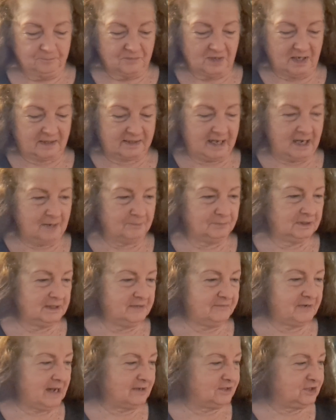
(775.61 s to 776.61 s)
I can't
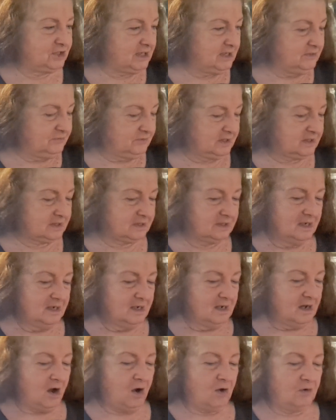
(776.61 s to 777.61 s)
believe how generous.
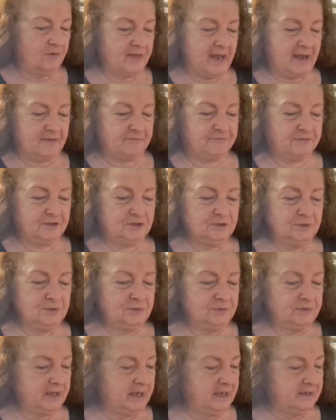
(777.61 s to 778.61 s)
All that
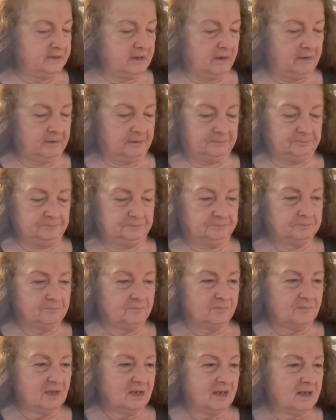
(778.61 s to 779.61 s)
food and
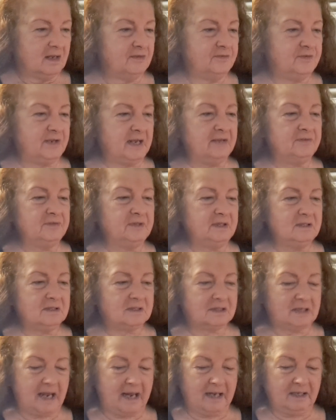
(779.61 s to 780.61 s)
then these
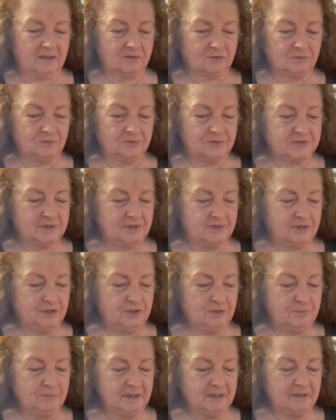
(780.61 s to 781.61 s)
candles and the
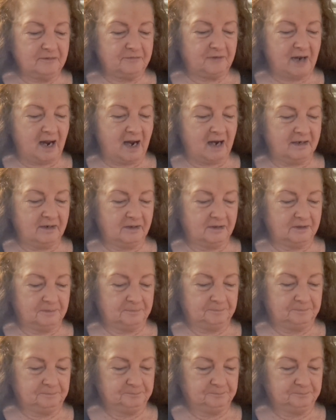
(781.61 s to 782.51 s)
humidifier.